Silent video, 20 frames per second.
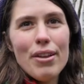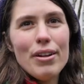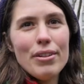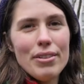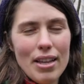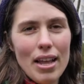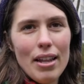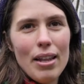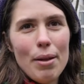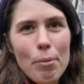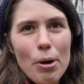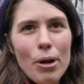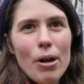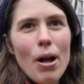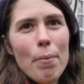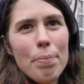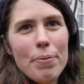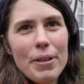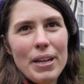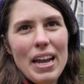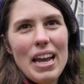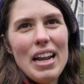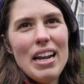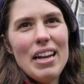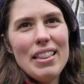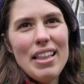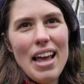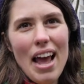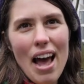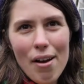they're slightly more
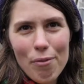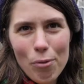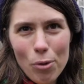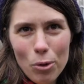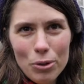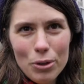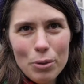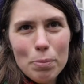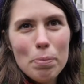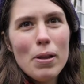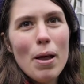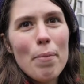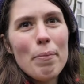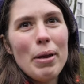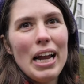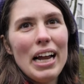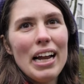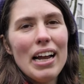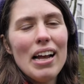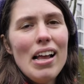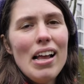complicated, they have older plumbing.